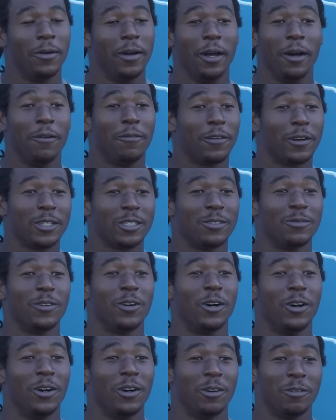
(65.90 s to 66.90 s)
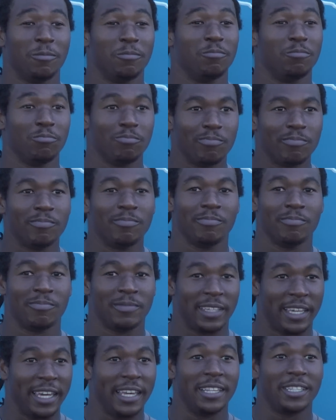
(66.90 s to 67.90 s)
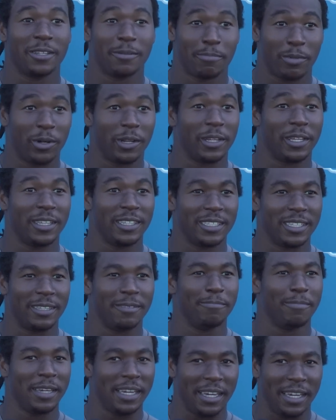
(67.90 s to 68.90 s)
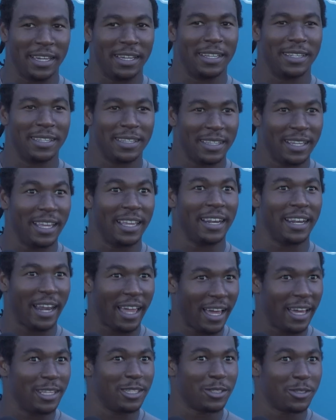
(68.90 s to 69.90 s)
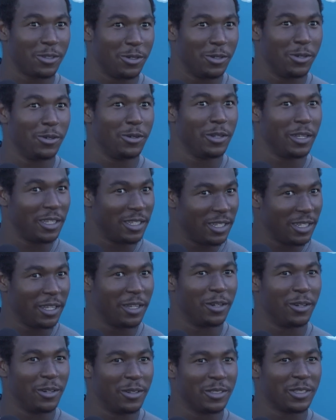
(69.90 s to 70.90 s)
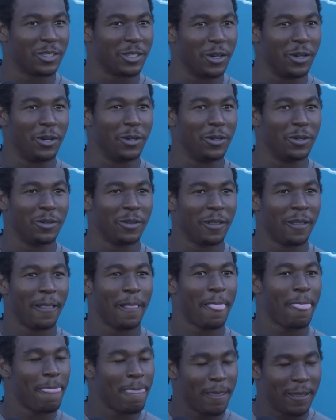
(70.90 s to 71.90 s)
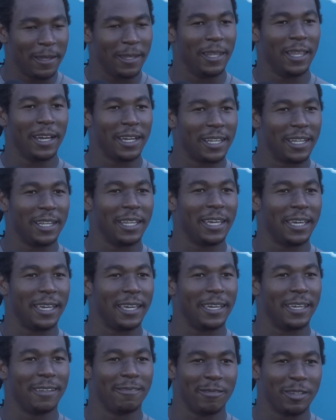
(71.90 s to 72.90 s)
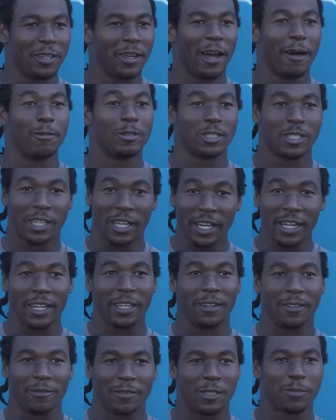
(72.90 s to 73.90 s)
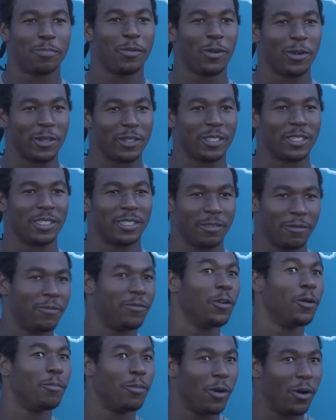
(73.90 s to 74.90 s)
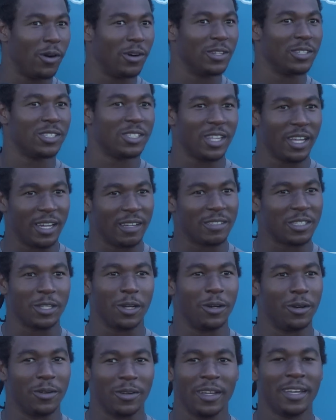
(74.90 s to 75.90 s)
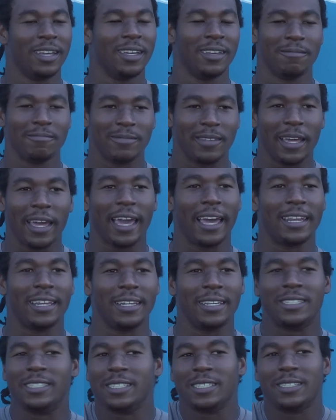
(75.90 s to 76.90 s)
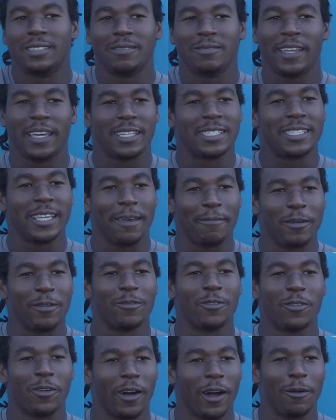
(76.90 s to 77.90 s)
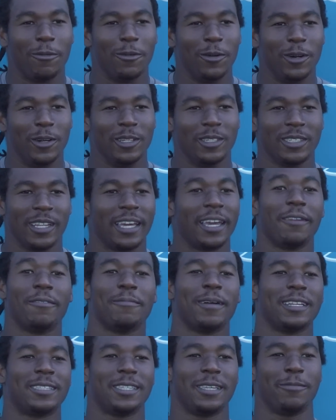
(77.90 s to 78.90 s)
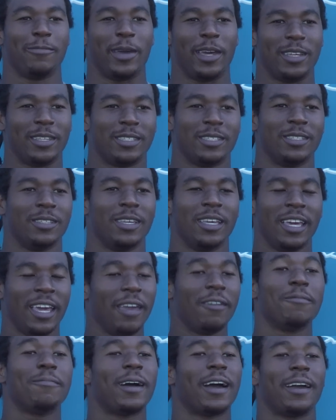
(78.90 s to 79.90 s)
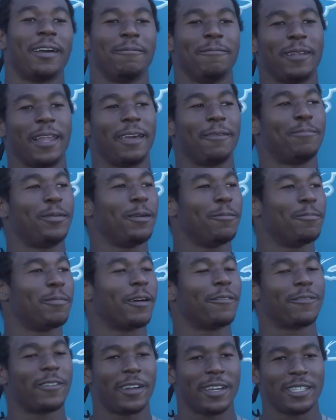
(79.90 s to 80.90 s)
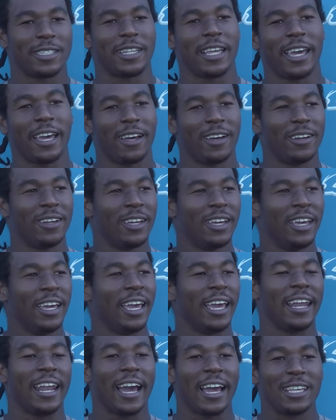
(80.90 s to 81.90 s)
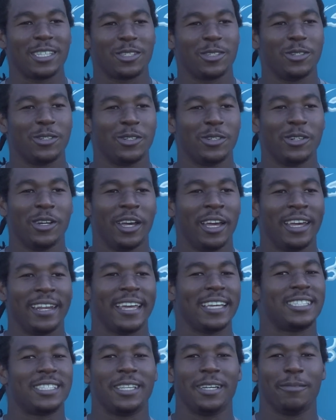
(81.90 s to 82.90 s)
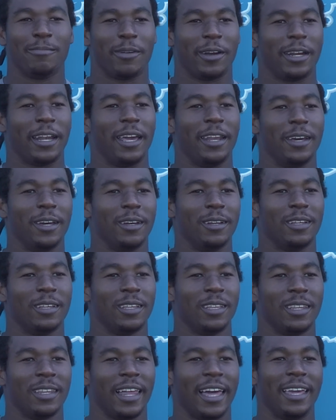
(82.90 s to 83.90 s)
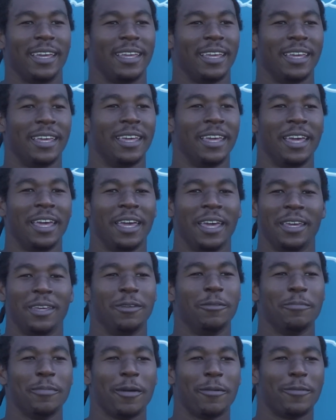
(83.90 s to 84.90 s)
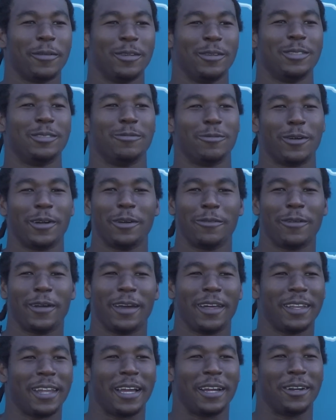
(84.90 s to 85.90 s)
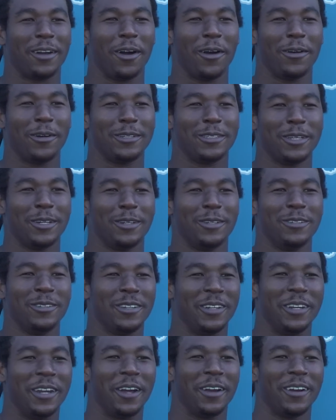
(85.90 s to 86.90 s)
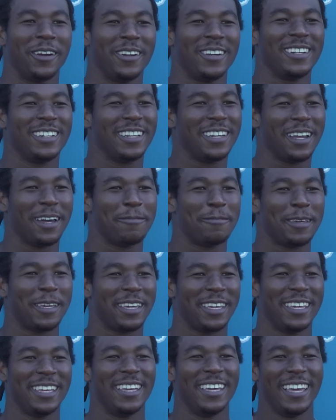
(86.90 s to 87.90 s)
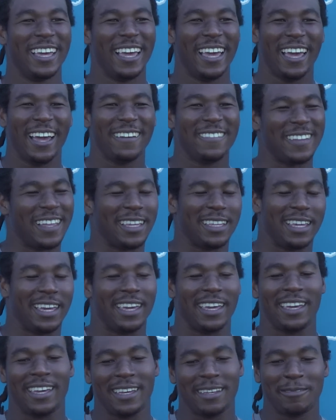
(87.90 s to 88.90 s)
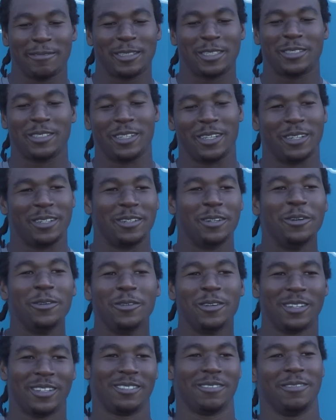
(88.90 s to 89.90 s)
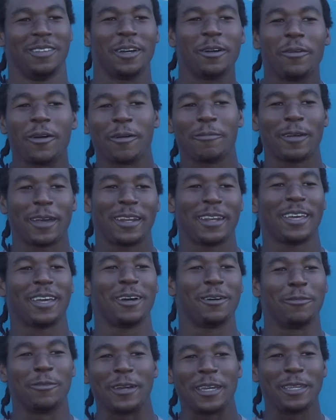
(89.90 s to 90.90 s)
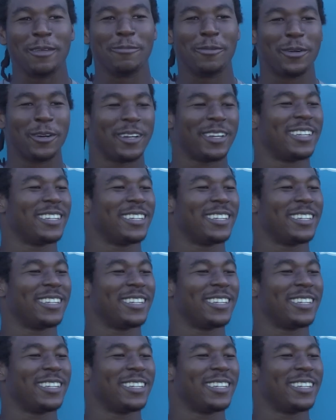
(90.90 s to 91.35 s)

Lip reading: Well, first of all, kids are bullies and mean in high school and little. So, luckily, you know, I was good in sports, football and stuff. So, they had to just accept me for who I was. Like, even my teammates, even my, like, people, my friends now in high school, they still bring that up. Like, you remember when you used to run around like Naruto, nerd, you know what I mean? I'm like, yeah, but you know, look where I'm at now, Weenie Boy.